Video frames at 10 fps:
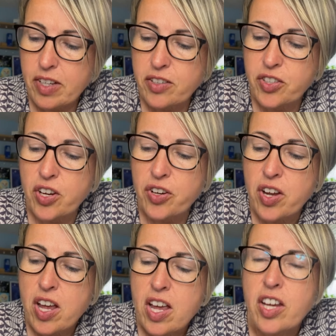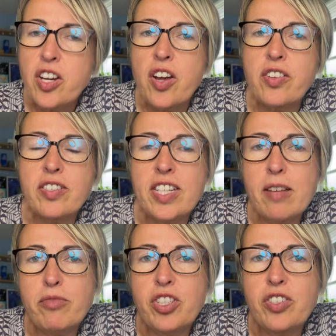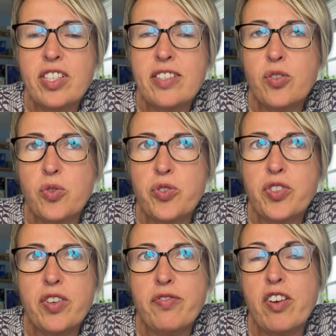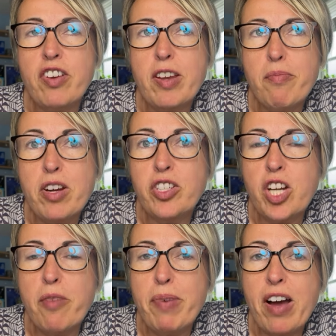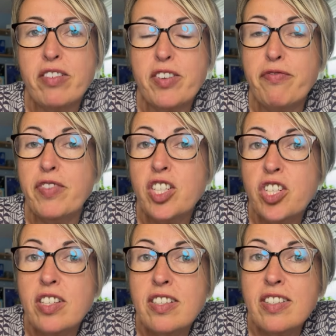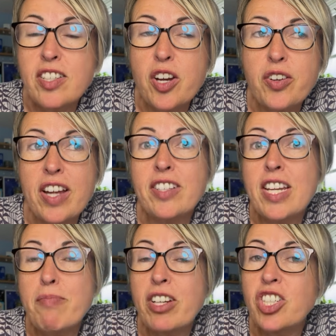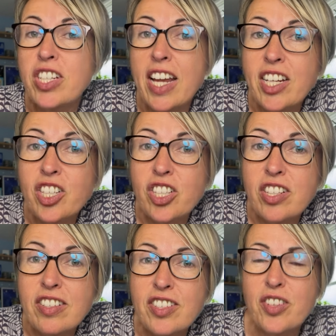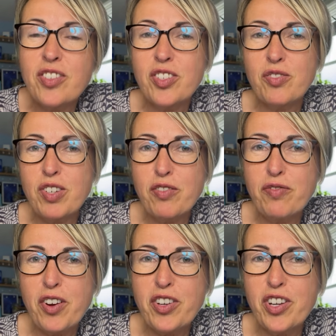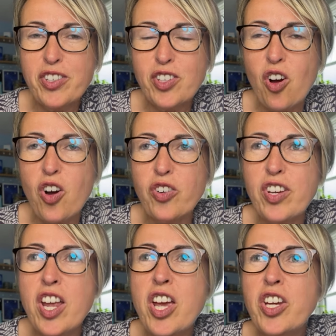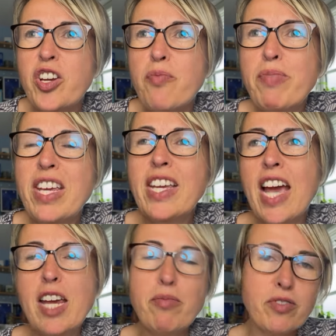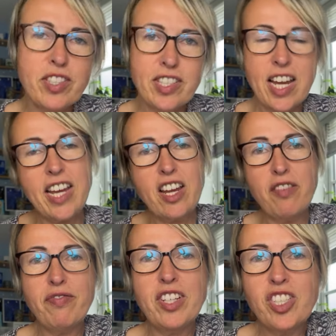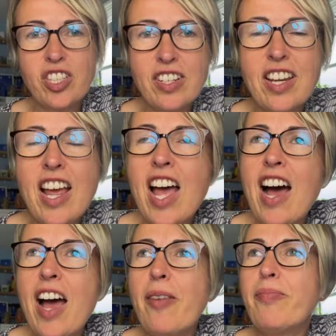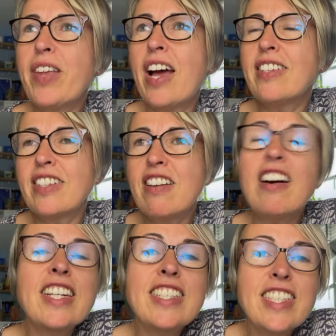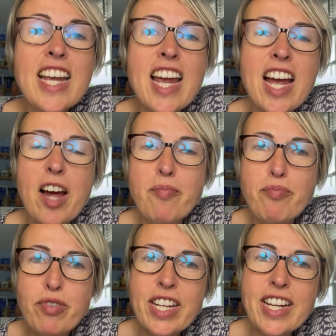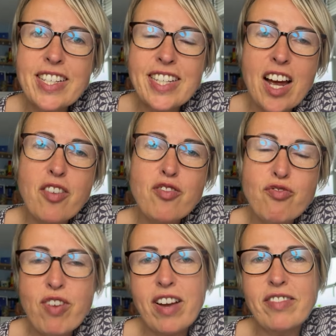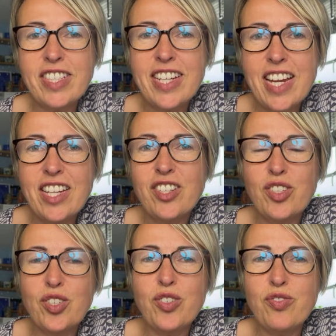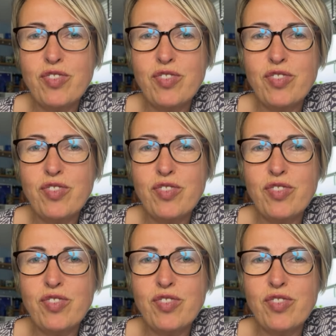So, you know, Neptune is also very much about vision, so and imagination. So there's a real focus on, you know, being able to take a vision um, and an idea and bring it down, ground it into